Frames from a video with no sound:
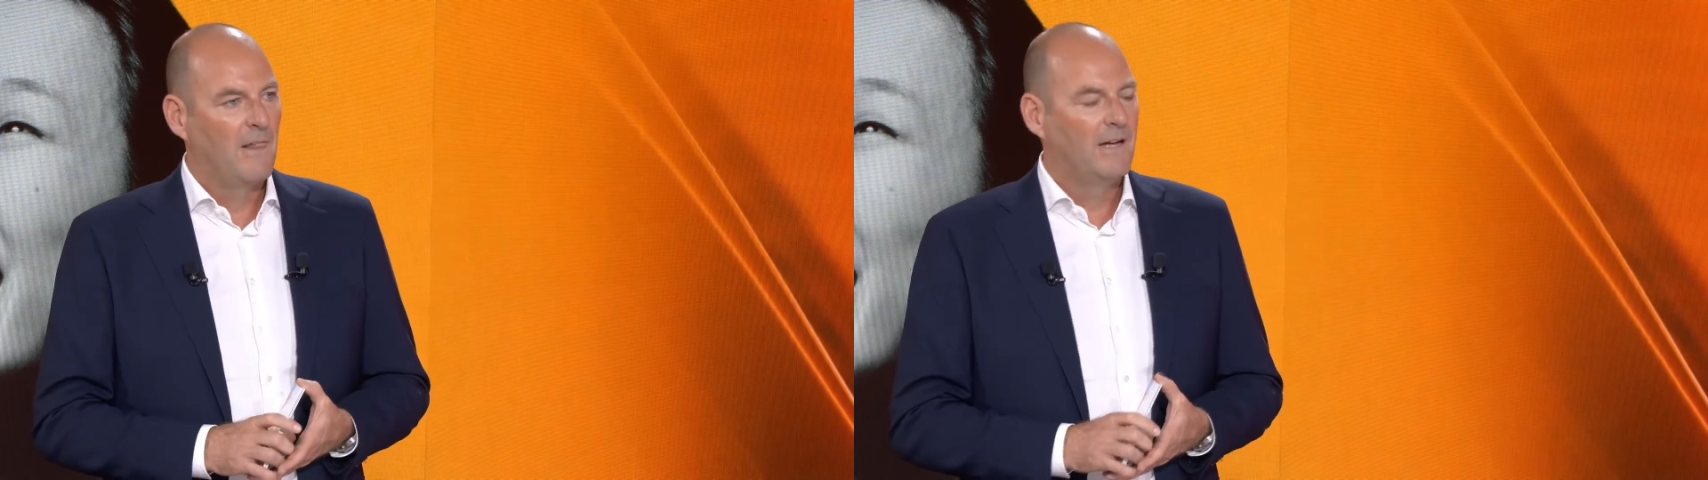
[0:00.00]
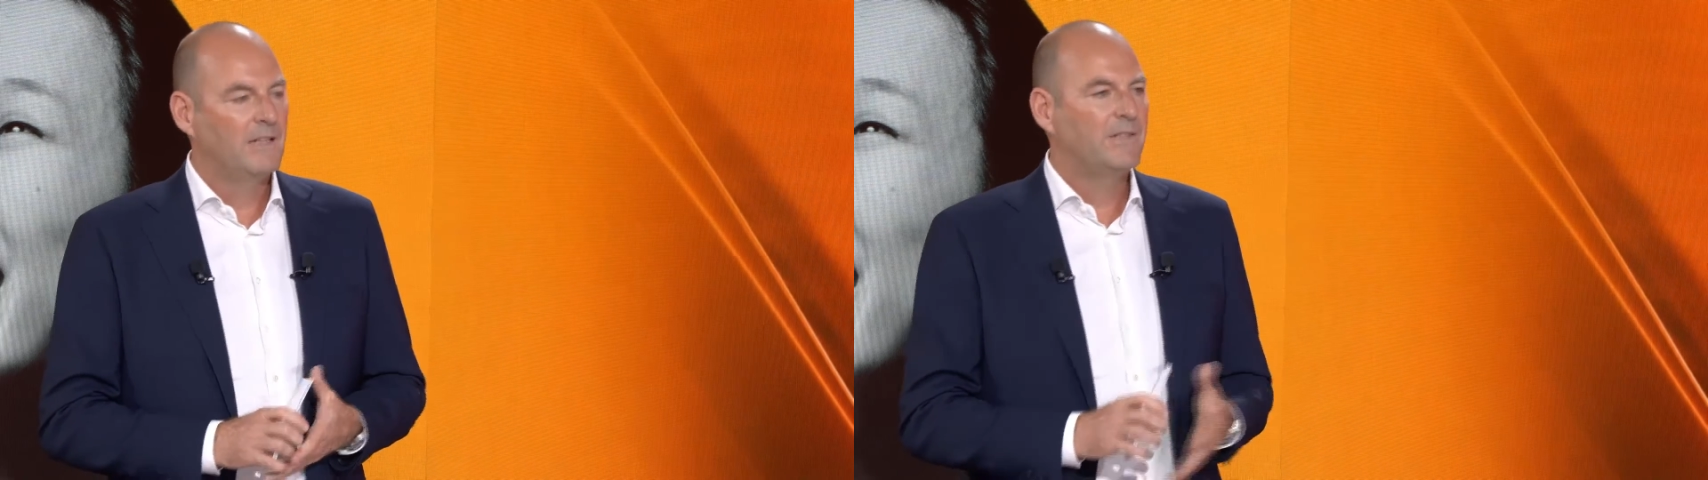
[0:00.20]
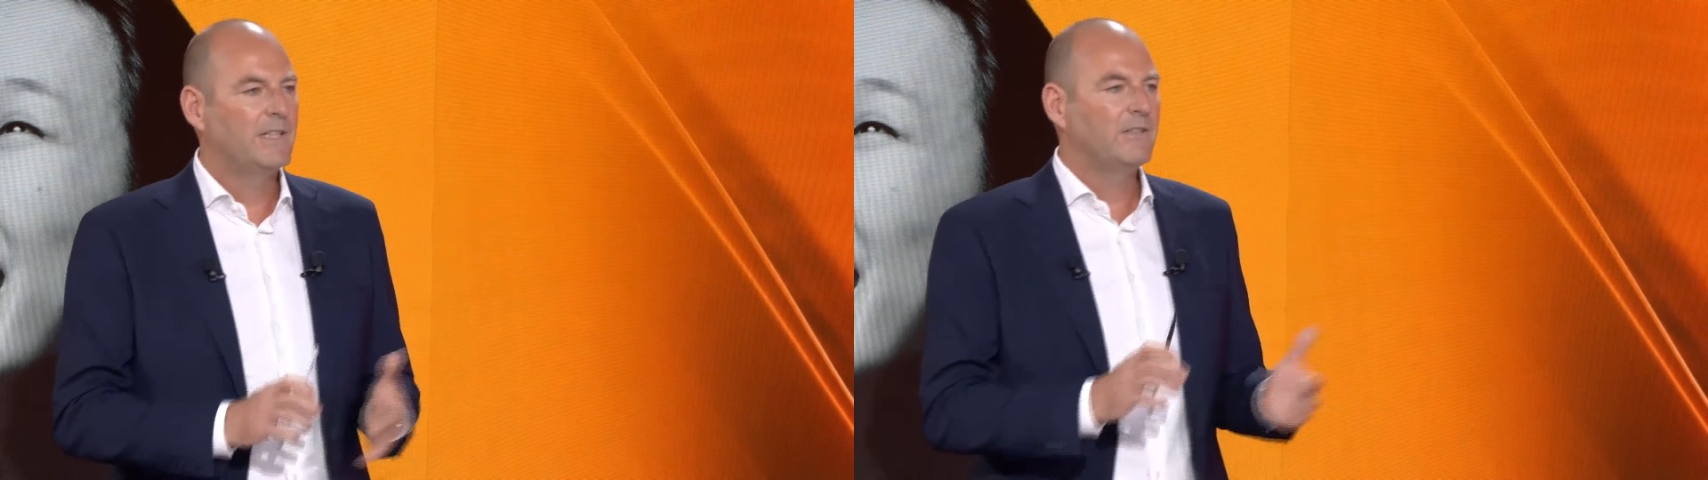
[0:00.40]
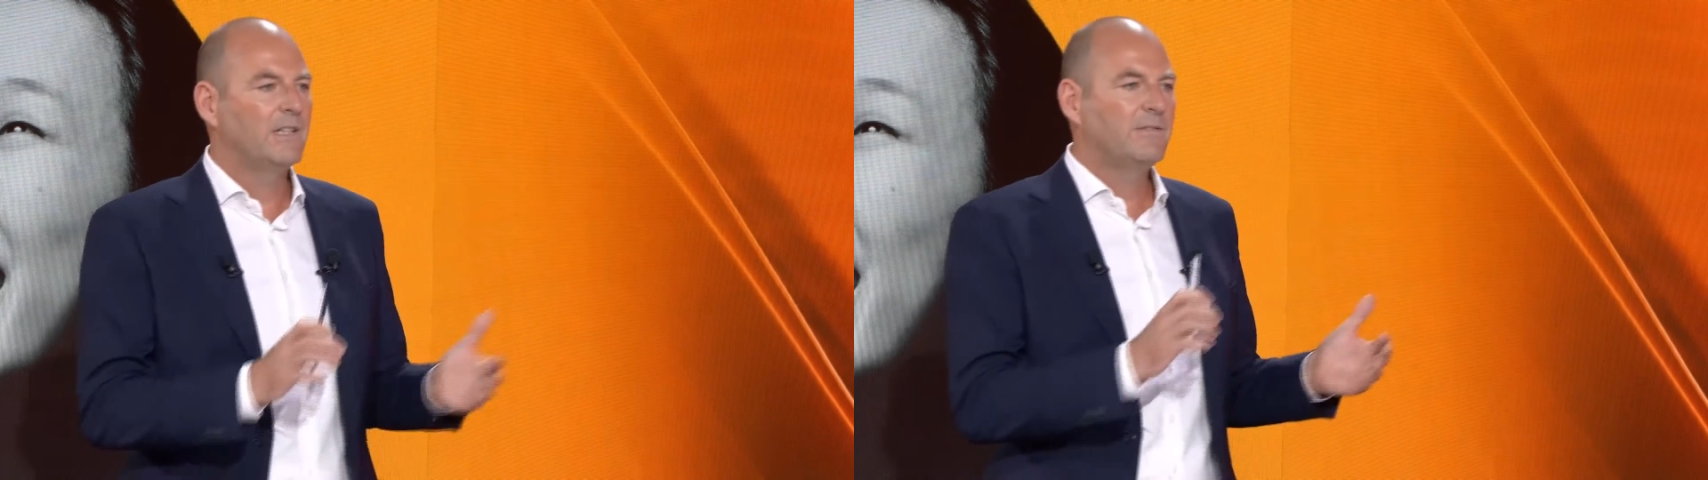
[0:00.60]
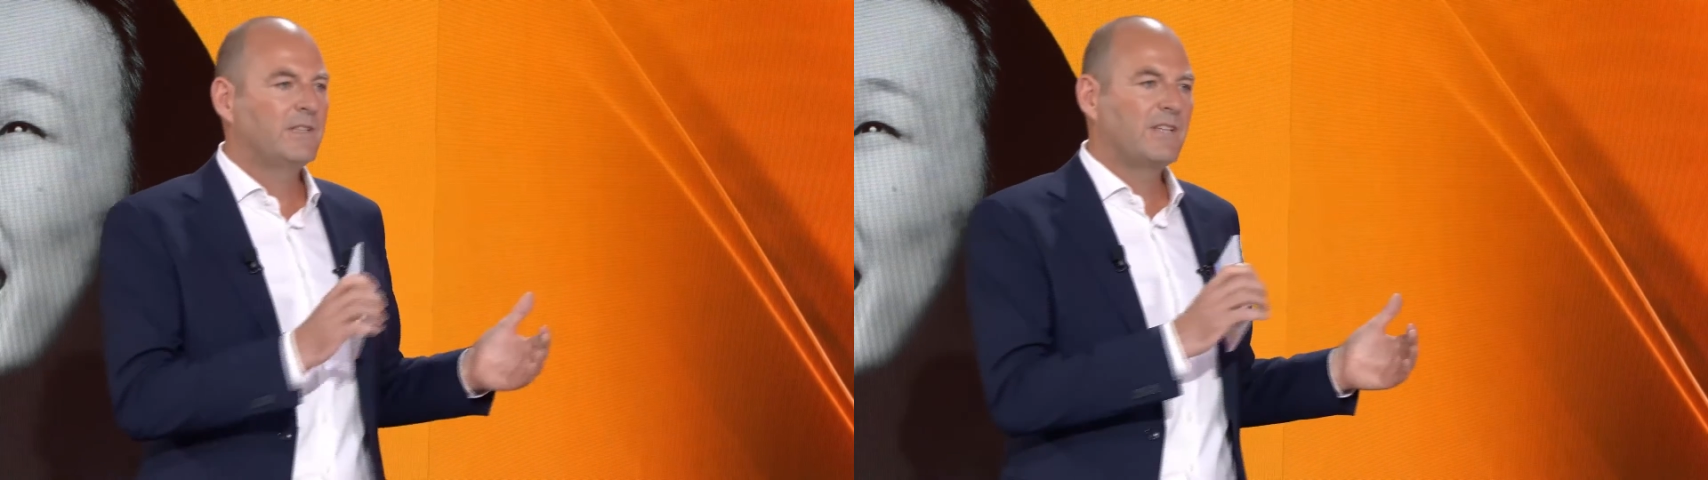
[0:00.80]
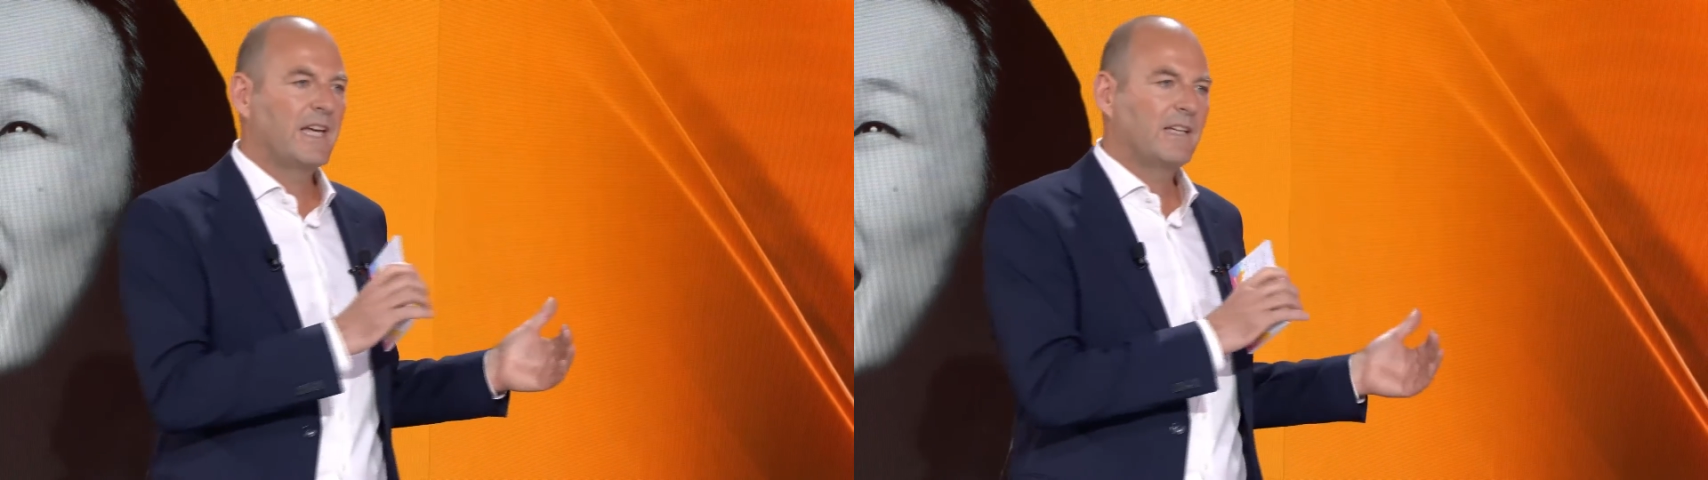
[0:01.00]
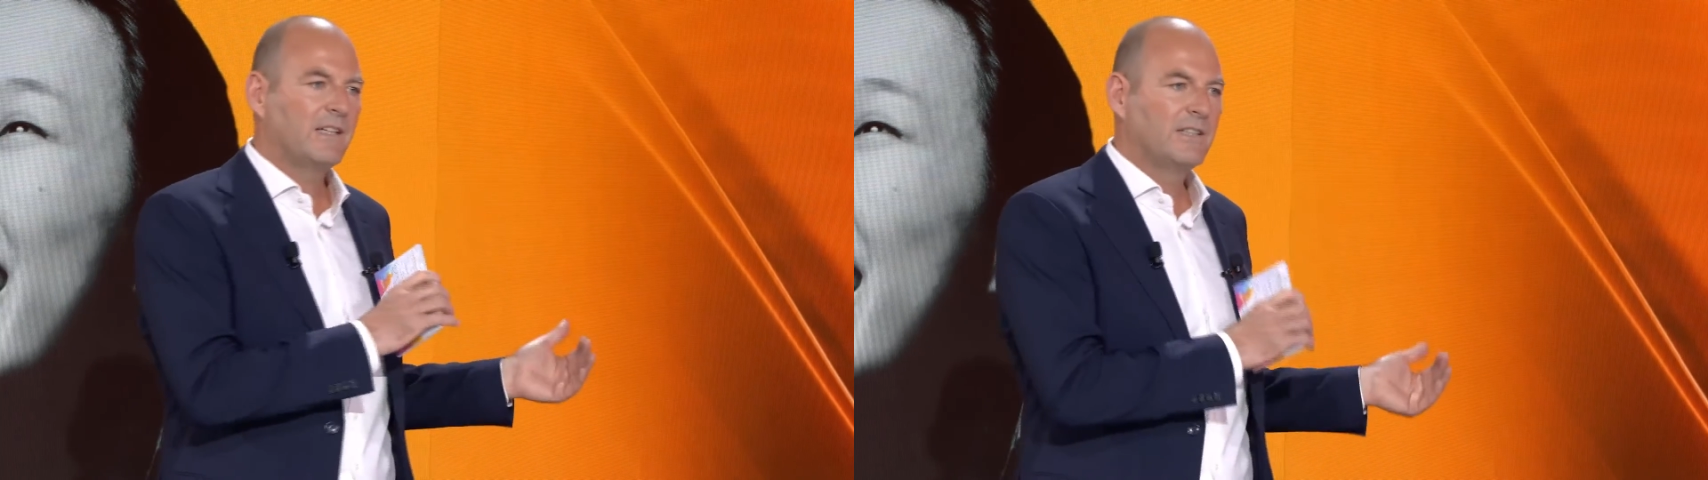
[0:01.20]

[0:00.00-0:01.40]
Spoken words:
If you take